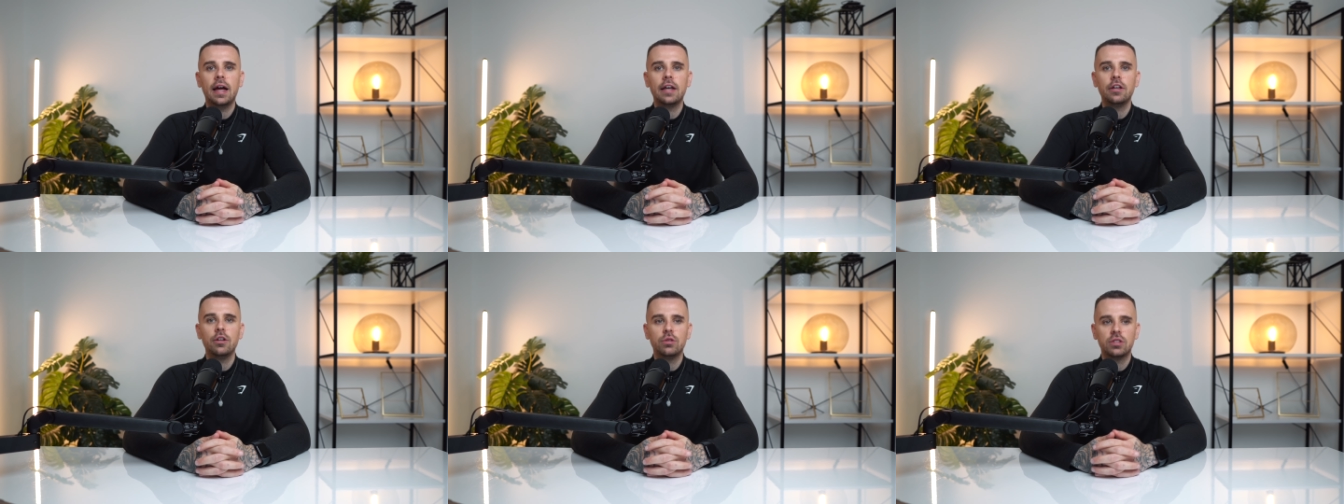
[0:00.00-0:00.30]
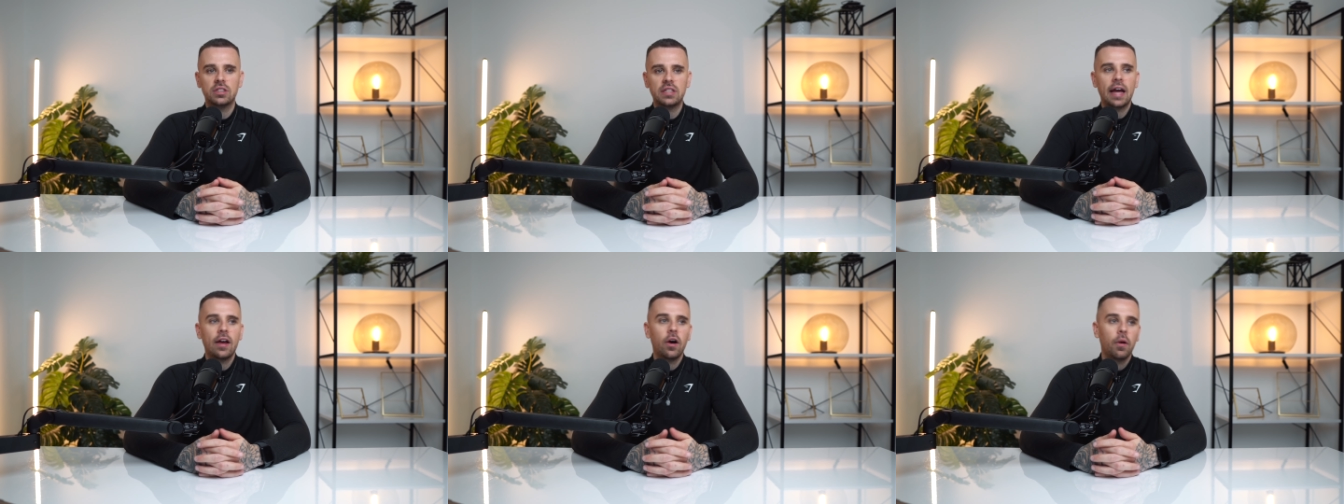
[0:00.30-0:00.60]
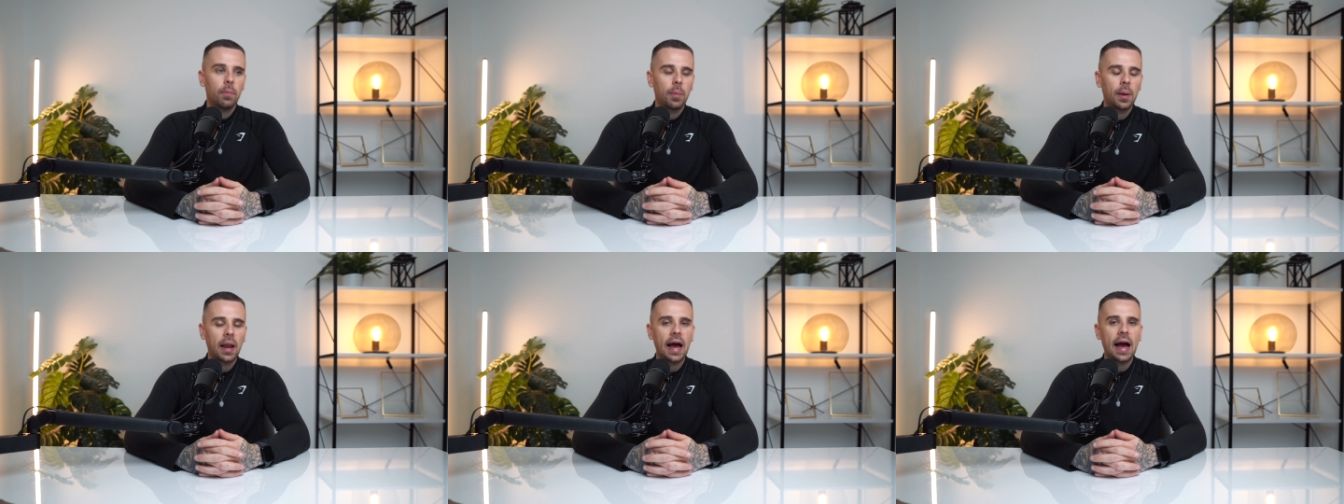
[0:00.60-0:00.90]
and you stay
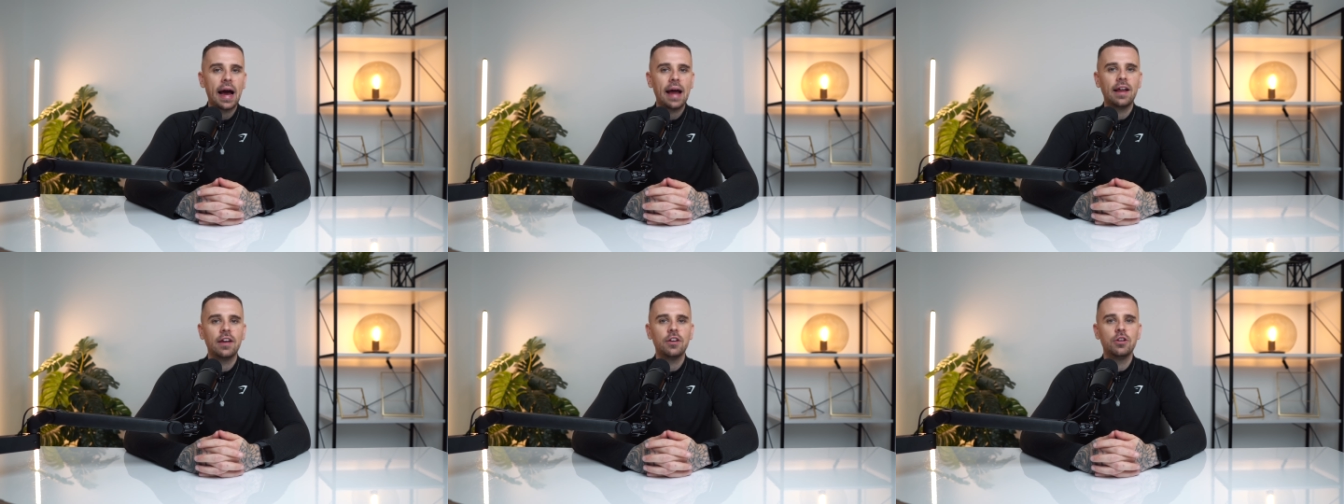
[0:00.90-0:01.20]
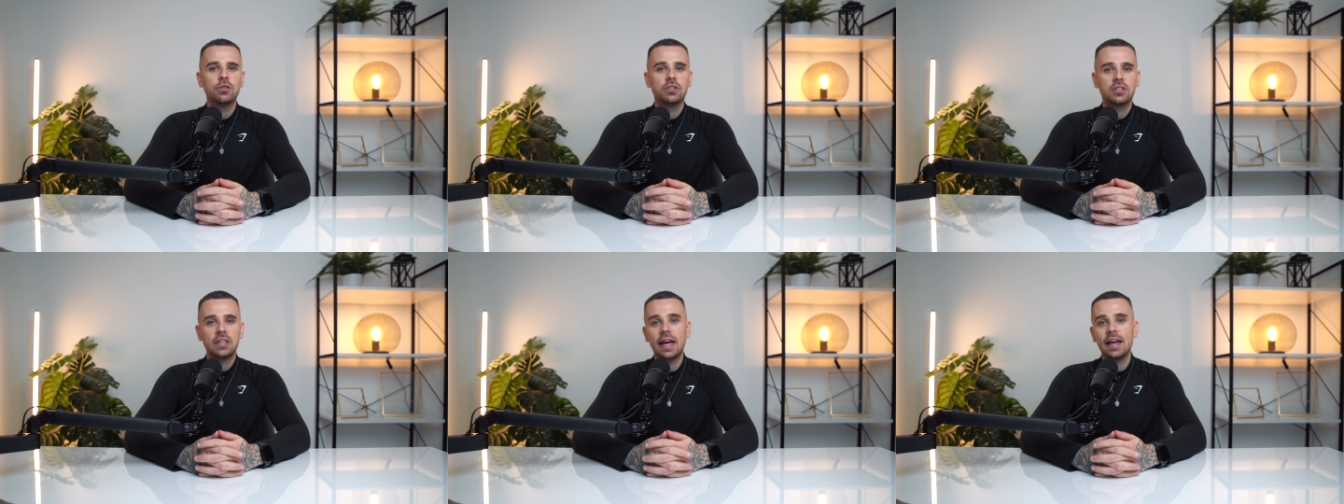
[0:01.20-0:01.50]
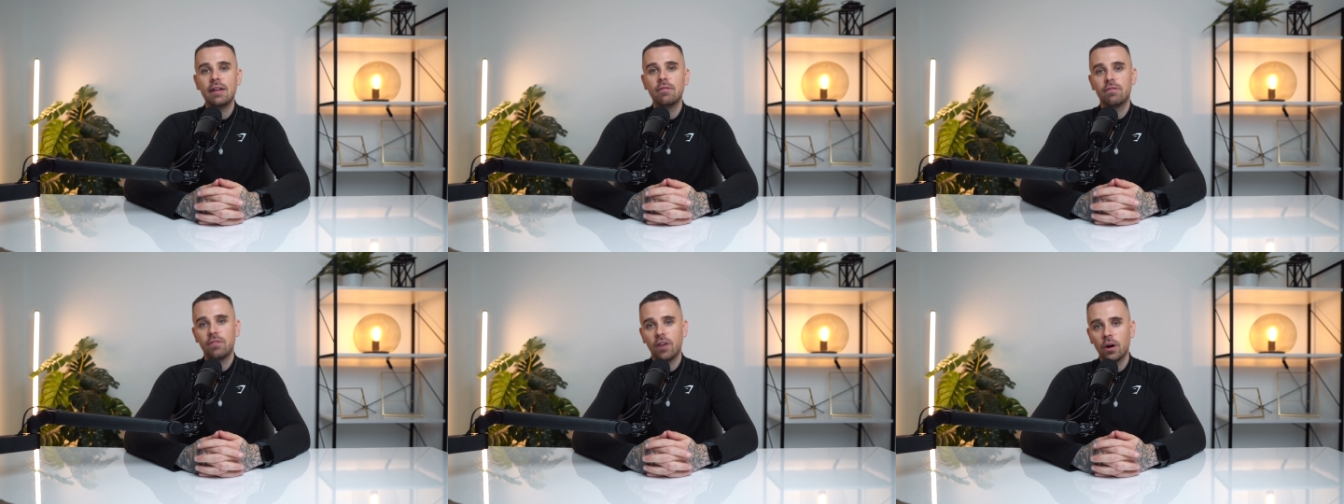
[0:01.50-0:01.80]
on plan and you stay
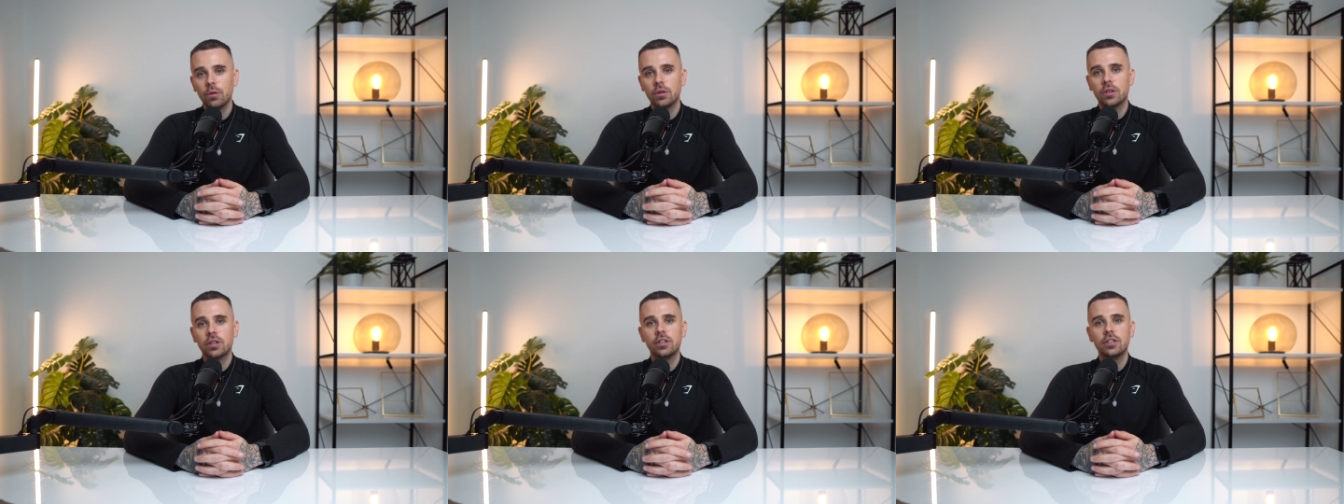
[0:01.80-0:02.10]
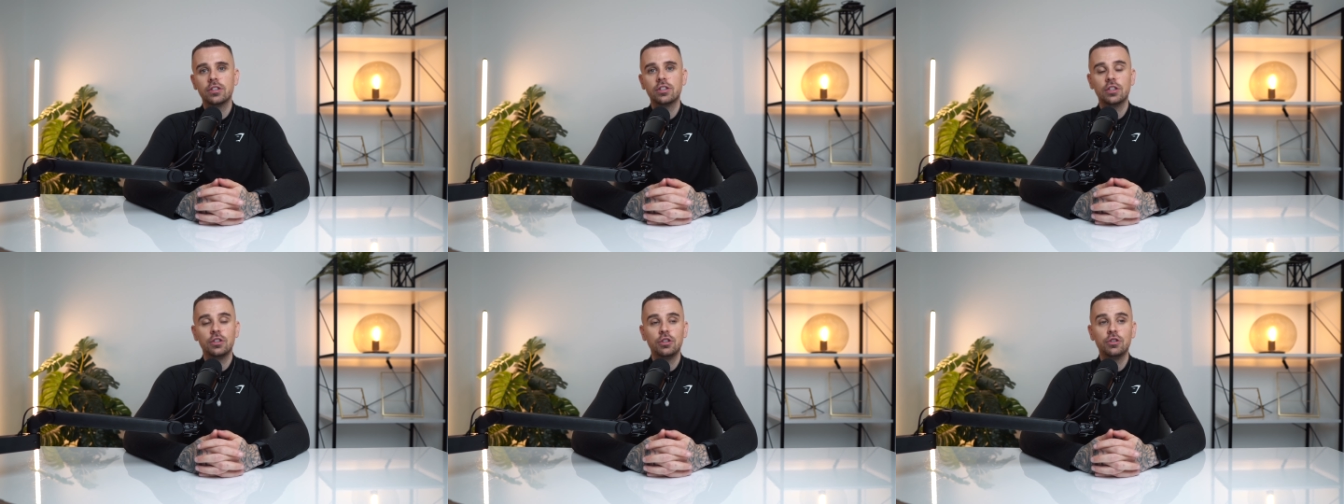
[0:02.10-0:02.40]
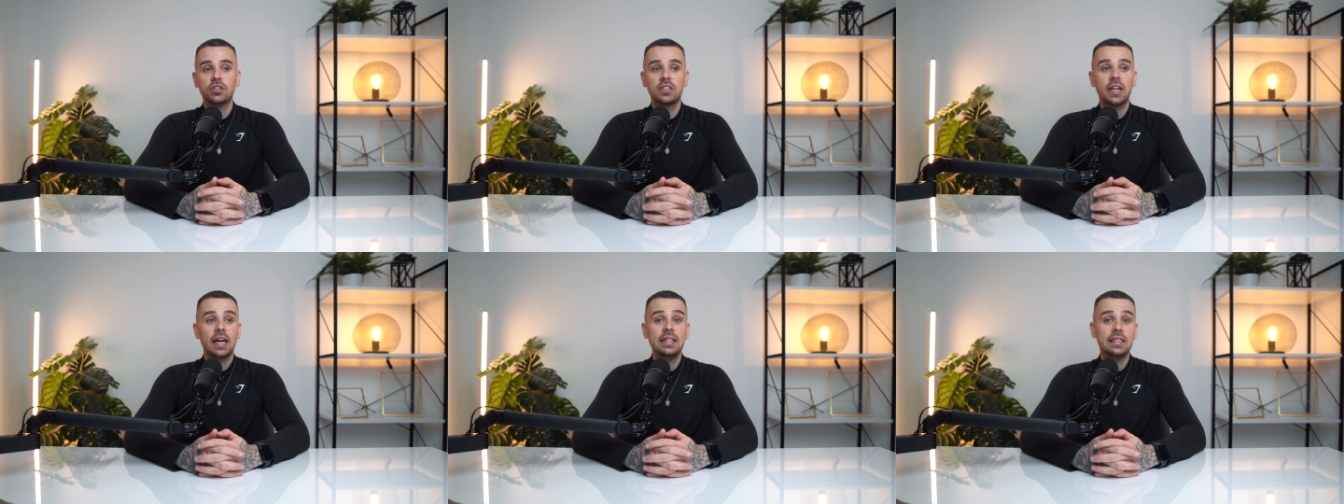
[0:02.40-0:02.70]
in focus and you
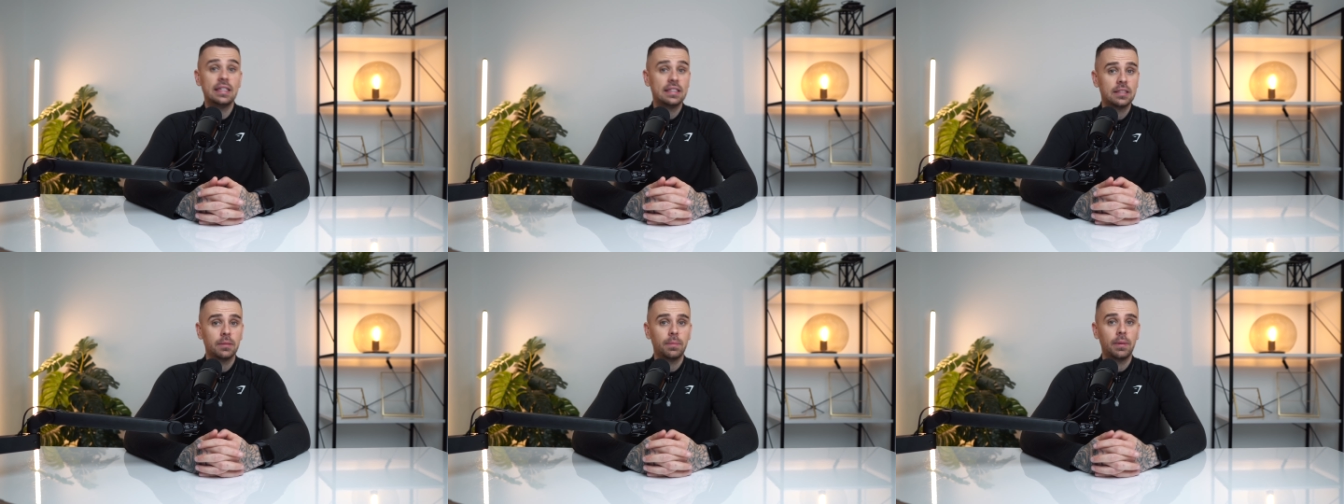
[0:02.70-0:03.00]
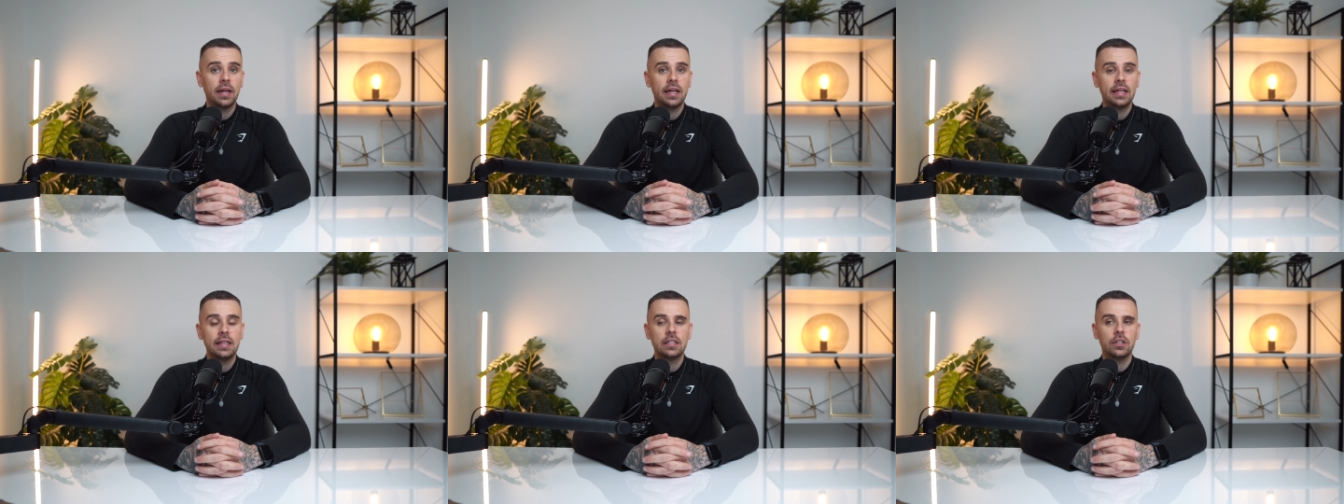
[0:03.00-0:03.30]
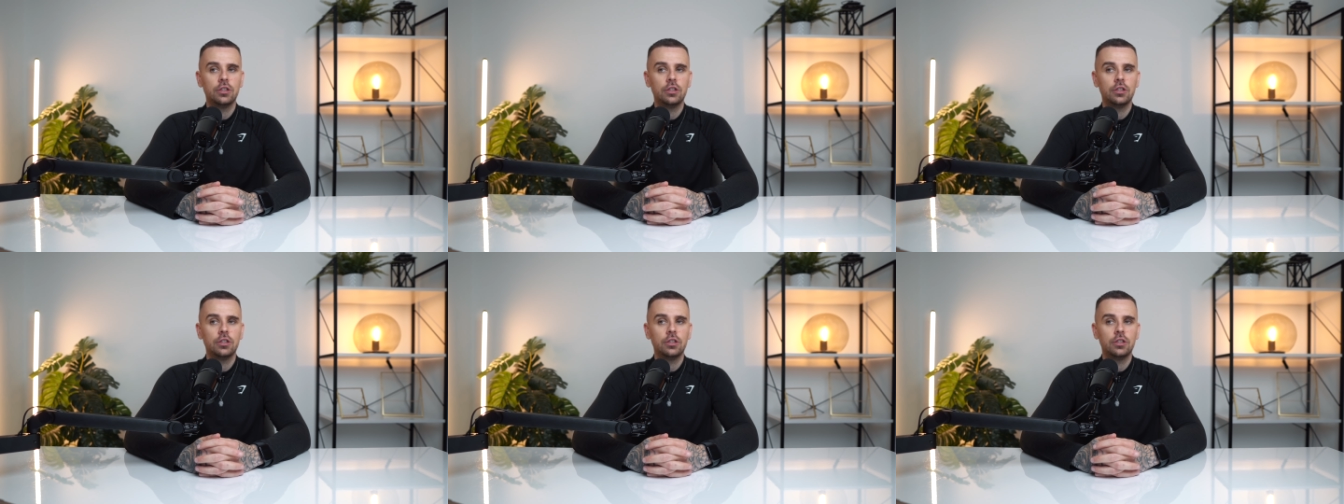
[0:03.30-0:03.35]
stay disciplined